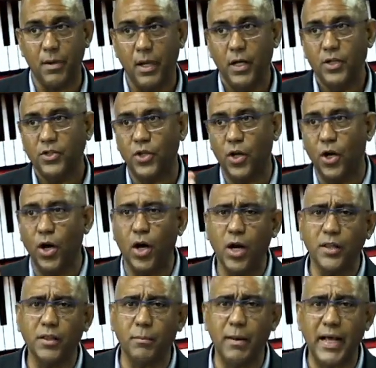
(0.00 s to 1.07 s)
So all
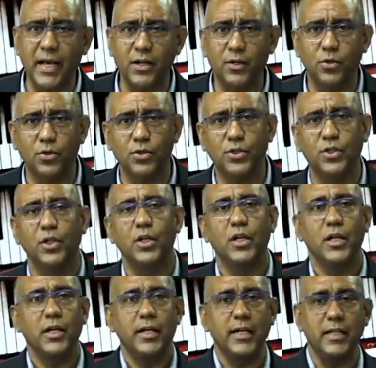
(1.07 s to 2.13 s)
the black notes
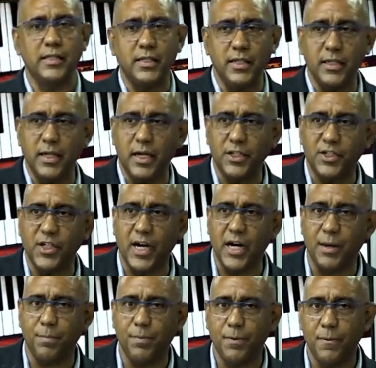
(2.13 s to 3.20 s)
is either a
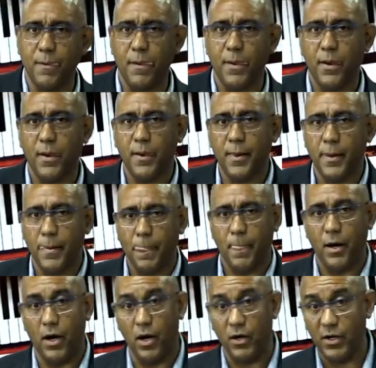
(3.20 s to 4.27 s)
sharp or a